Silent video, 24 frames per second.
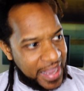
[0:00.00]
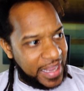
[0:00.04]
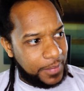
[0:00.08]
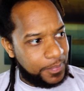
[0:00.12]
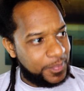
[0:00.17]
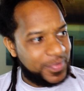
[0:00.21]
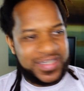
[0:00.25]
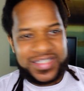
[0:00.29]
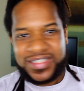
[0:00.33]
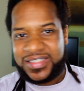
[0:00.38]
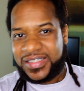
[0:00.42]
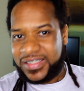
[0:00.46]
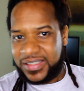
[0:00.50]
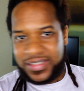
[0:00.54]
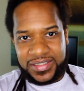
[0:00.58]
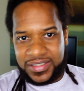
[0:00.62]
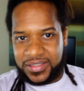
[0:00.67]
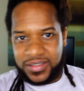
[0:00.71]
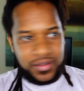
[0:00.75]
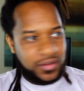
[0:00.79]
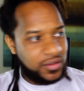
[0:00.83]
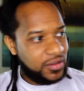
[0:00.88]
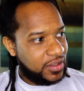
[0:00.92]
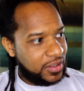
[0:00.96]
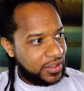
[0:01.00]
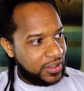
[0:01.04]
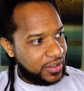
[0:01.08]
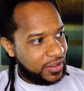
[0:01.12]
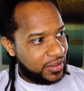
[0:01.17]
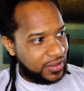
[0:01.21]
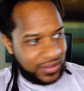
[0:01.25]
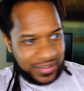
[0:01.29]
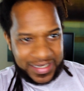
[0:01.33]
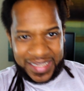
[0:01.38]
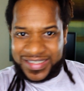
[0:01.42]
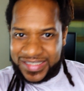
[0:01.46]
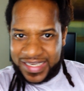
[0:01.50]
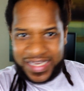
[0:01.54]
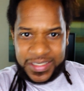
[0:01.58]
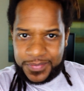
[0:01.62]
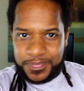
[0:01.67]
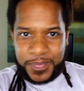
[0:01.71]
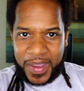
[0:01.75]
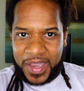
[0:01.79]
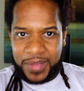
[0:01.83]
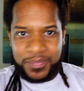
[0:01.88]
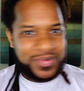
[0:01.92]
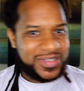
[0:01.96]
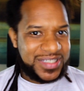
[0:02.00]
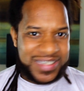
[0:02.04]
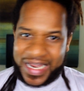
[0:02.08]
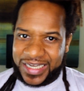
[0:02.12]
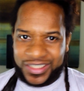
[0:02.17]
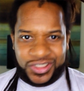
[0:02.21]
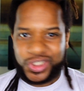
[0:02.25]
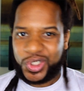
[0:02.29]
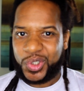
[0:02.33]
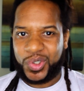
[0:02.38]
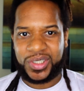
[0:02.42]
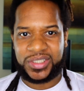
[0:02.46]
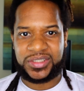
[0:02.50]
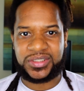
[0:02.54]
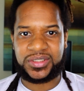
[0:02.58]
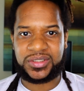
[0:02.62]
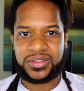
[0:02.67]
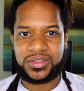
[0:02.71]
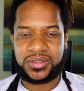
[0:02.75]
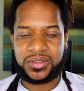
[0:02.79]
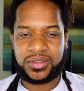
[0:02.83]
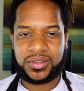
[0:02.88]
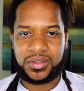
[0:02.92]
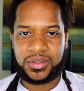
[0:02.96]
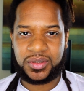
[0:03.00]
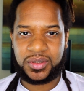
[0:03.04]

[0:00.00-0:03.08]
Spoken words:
paper's, that's his paper, it's not yours.